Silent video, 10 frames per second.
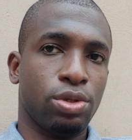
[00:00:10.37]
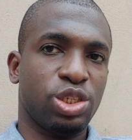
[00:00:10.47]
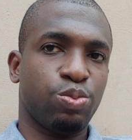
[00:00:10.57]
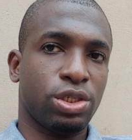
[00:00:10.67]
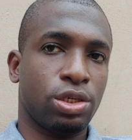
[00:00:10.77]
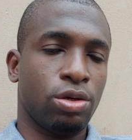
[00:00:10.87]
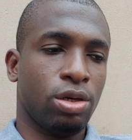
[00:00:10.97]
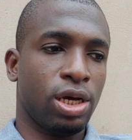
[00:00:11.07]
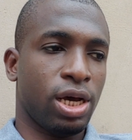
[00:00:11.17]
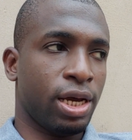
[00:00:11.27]
This
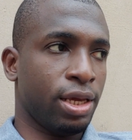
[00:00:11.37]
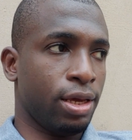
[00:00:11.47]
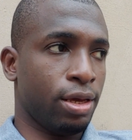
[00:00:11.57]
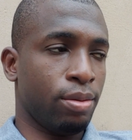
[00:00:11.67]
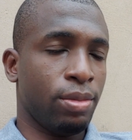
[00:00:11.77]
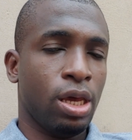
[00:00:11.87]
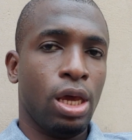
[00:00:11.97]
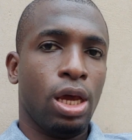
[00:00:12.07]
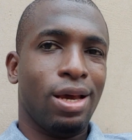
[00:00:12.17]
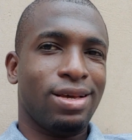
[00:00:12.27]
particular IEM
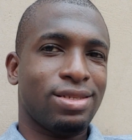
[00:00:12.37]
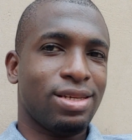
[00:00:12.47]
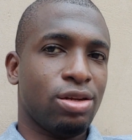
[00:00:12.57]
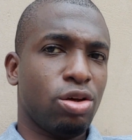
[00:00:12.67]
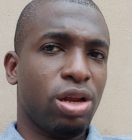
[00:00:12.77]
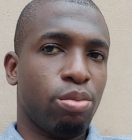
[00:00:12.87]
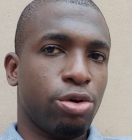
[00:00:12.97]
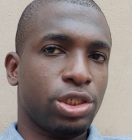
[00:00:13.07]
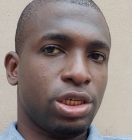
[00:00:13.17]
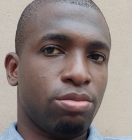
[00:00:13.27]
is another
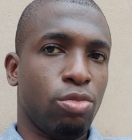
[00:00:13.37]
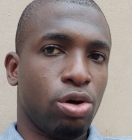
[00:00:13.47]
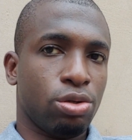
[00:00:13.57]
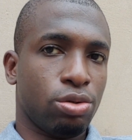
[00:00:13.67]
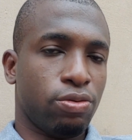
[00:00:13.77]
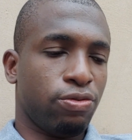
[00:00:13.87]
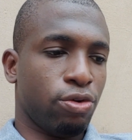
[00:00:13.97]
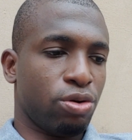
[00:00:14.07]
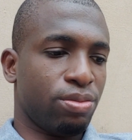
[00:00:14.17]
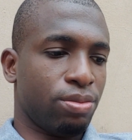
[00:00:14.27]
budget model
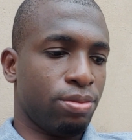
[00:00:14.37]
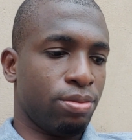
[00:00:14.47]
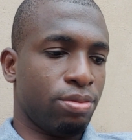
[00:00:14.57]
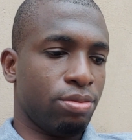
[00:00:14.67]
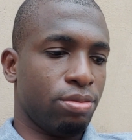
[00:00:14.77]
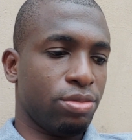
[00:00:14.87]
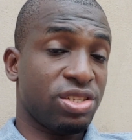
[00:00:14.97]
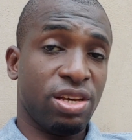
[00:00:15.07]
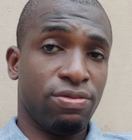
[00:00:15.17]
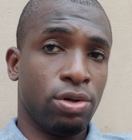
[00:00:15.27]
from
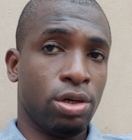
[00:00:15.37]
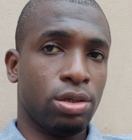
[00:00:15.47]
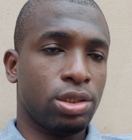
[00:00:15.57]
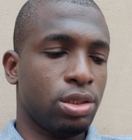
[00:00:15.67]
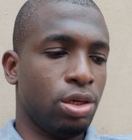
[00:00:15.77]
7Hz.